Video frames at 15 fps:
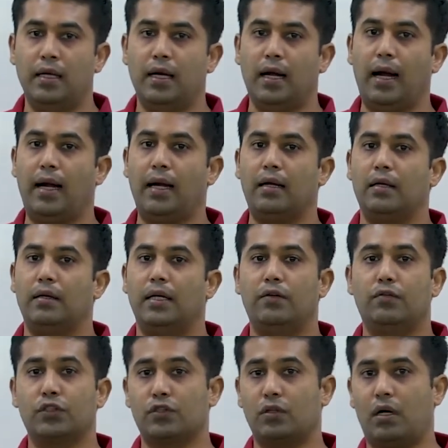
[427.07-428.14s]
and it
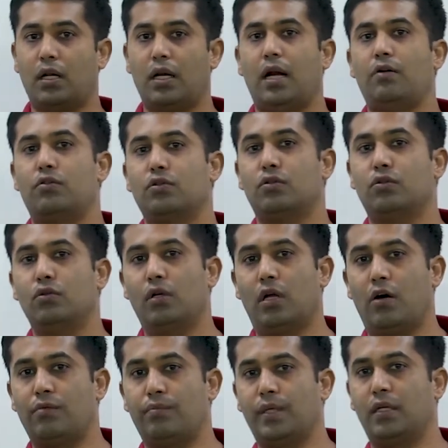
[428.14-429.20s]
was not allowed to cool
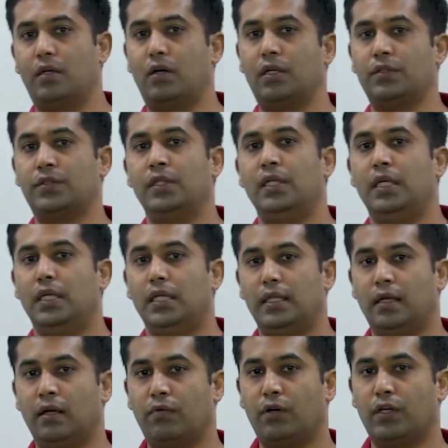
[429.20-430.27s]
down because
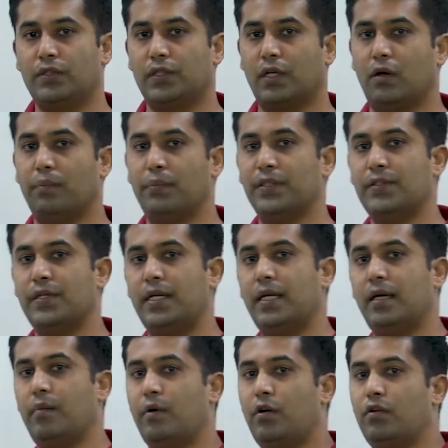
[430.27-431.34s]
there was a
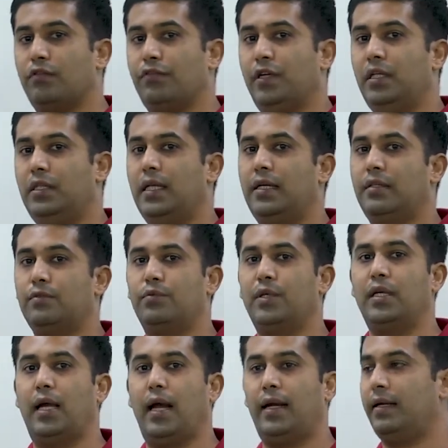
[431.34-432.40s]
compensating amount of heat that is
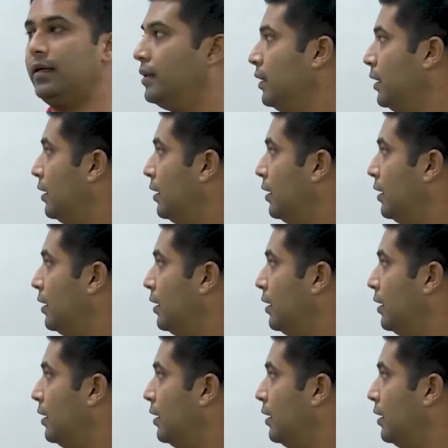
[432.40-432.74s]
being added